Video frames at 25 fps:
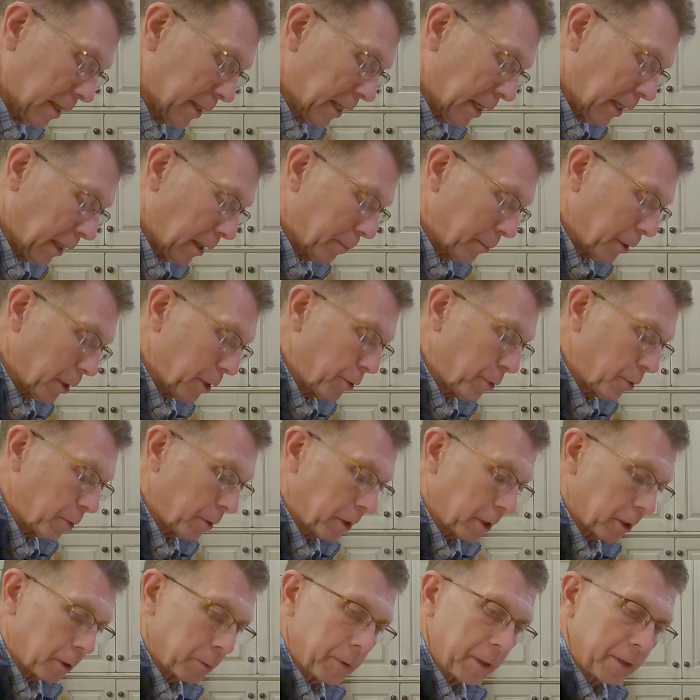again, I'm going to do a
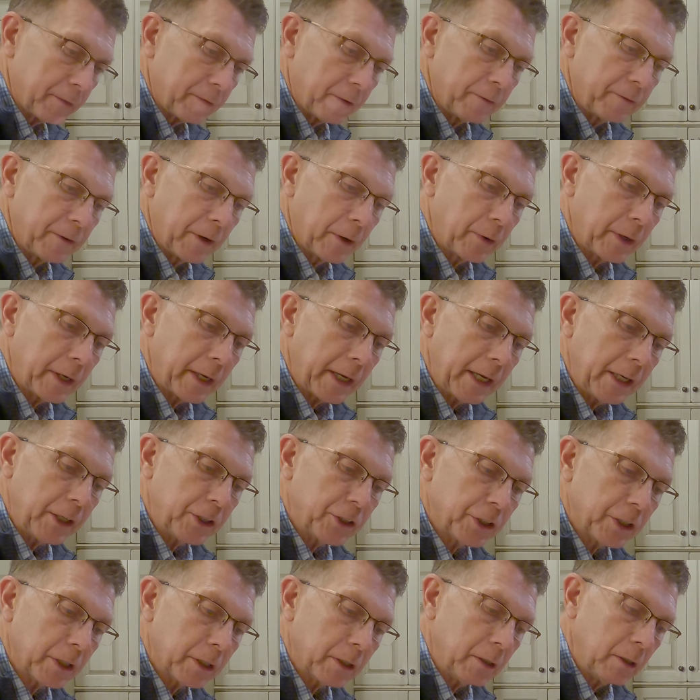little bit of a
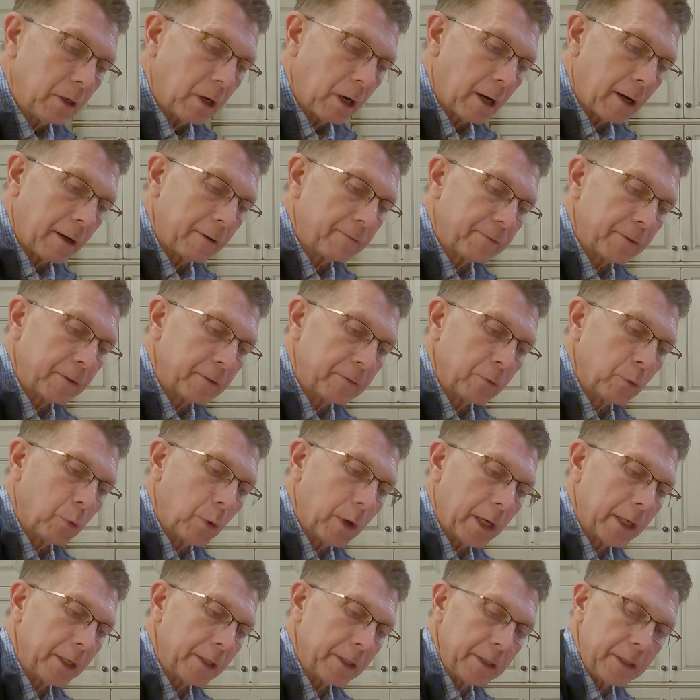variation off of
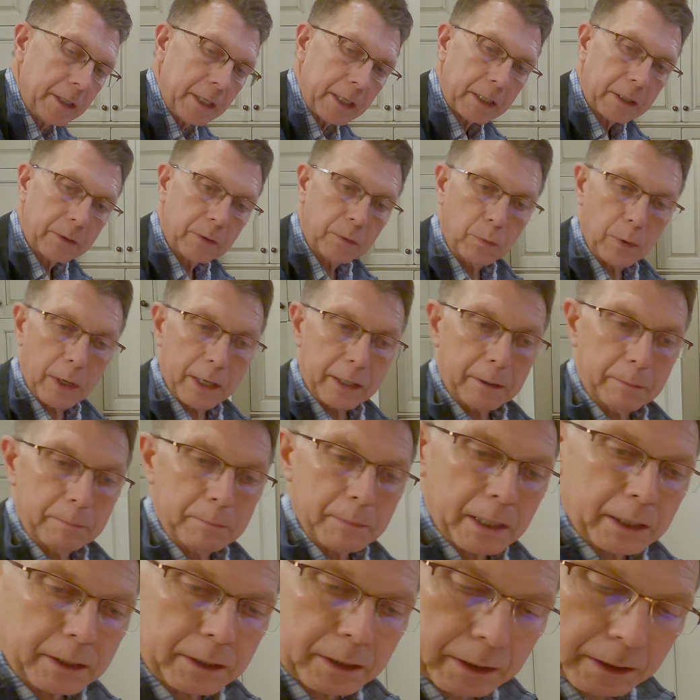what Nick
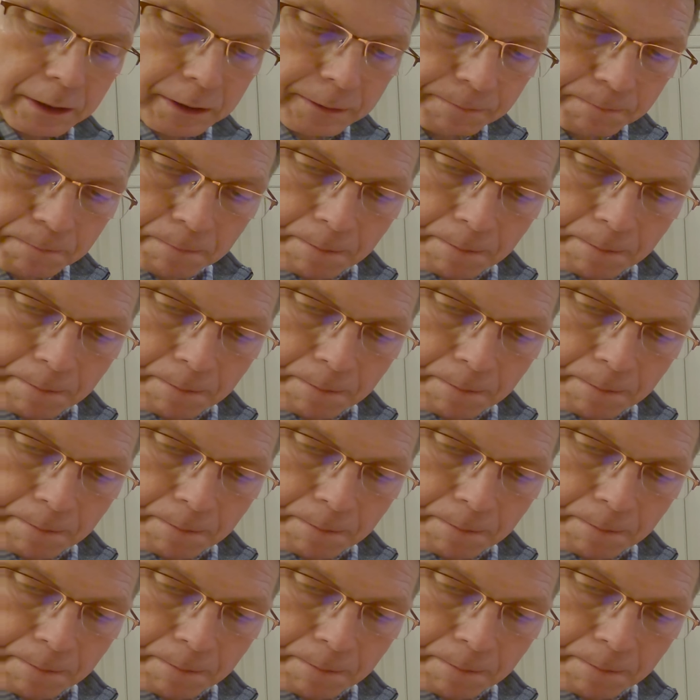recommended.